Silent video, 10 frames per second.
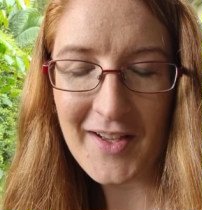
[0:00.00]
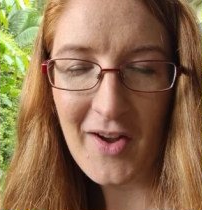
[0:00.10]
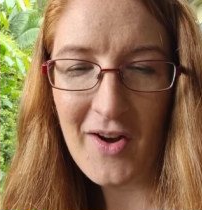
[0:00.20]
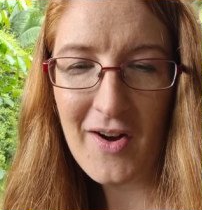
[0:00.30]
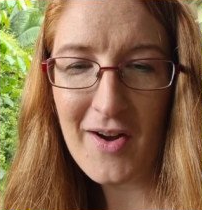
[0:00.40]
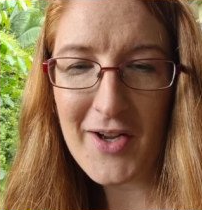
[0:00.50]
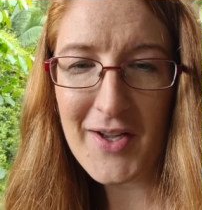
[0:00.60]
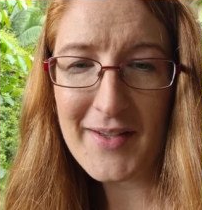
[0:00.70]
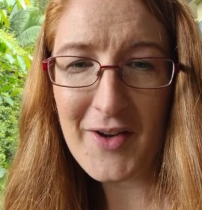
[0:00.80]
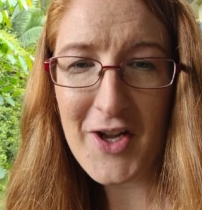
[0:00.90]
Oh,
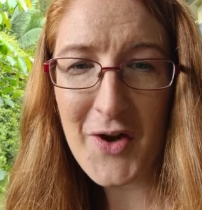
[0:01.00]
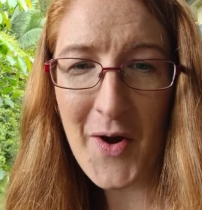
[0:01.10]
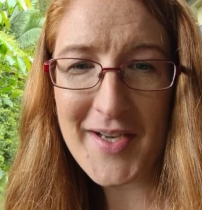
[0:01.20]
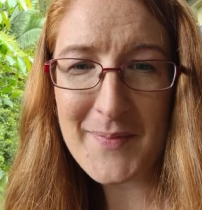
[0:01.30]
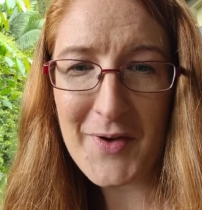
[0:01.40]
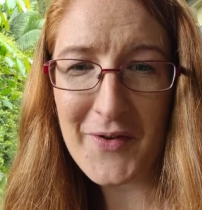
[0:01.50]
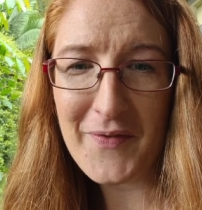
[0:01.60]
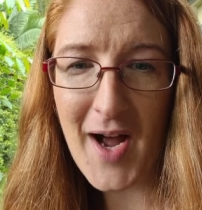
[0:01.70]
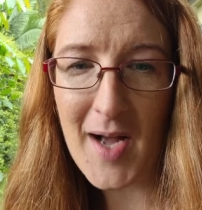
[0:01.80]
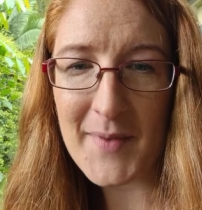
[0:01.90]
you're going to be on a
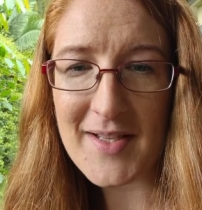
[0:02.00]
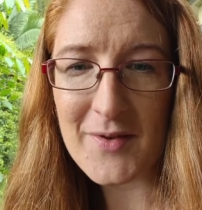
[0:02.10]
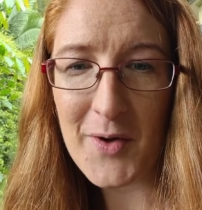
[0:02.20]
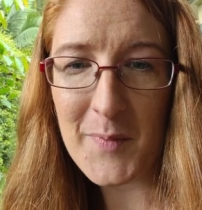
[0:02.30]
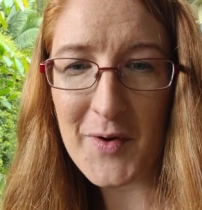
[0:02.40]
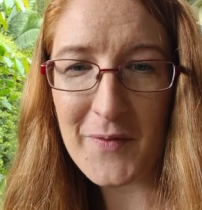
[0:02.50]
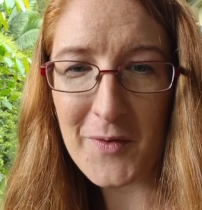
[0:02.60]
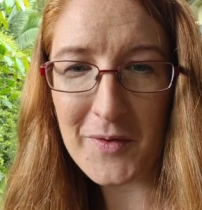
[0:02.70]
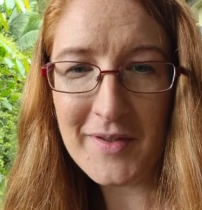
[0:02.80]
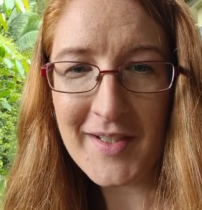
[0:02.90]
farm. That's so
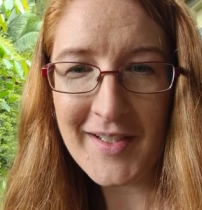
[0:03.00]
beautiful.